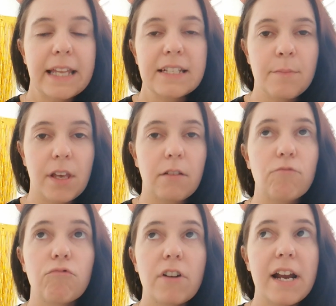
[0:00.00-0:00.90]
in something like
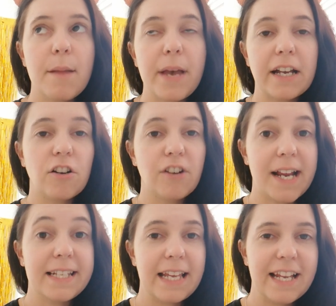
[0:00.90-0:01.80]
really big and
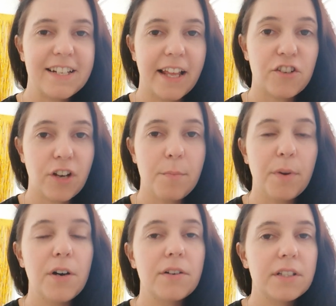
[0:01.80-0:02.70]
crazy into that dream
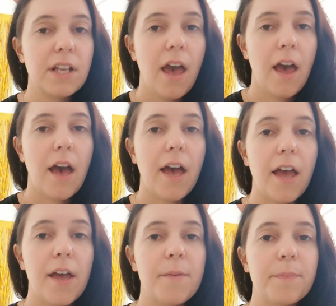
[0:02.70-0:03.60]
box.
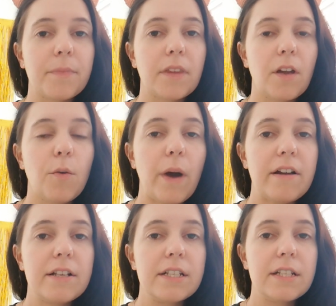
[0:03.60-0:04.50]

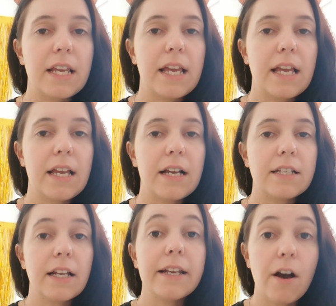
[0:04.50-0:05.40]
Whereas the
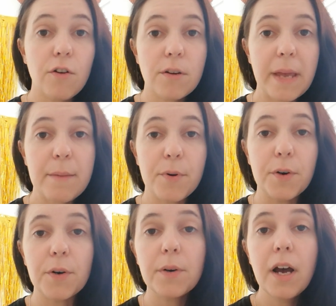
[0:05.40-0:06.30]
slightly older
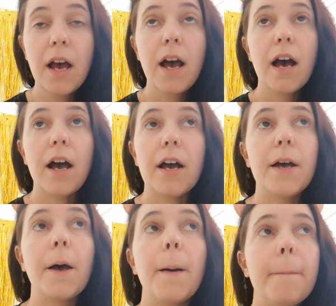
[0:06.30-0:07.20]
people
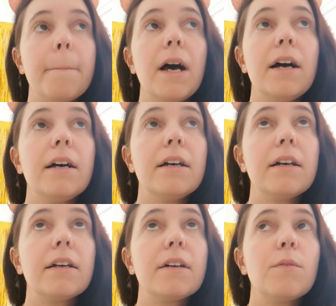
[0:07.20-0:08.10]
um,
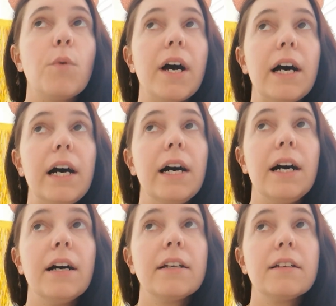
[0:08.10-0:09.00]

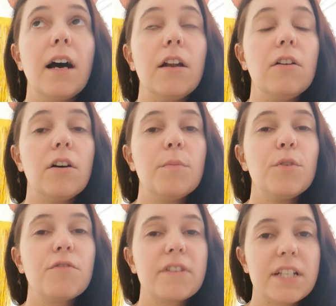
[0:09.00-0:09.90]
were a lot
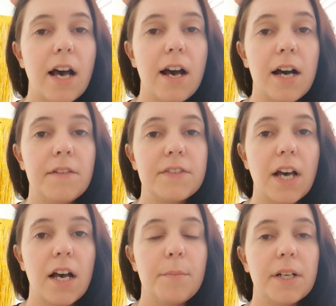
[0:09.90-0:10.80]
more reserved,
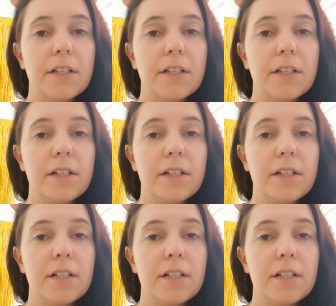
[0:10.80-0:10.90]
and